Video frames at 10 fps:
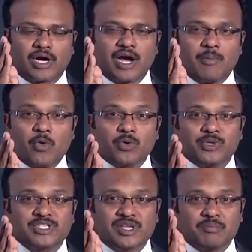come out
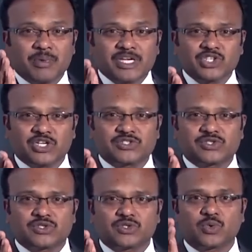with some
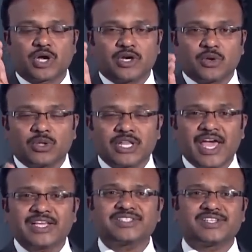measures to control the
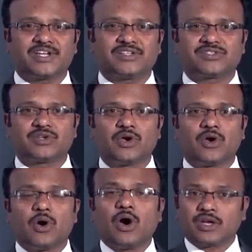accidents,
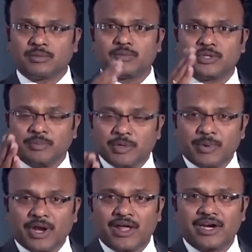or the
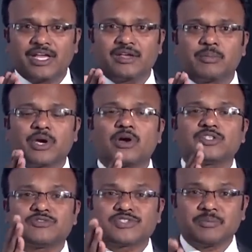people are dying
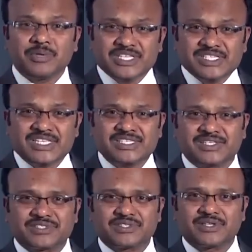because of some
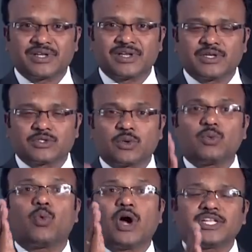diseases. So
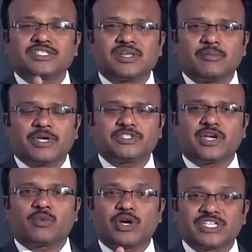what is the
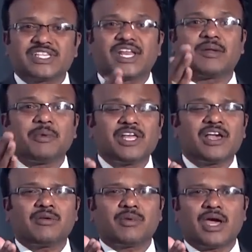measure, what is the
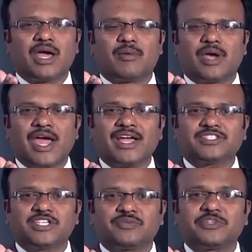remedial
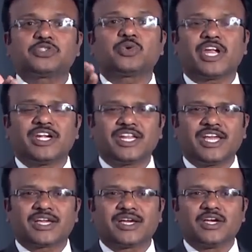action which you can
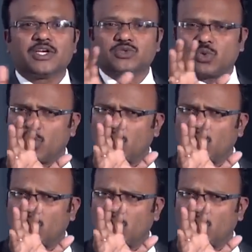take? So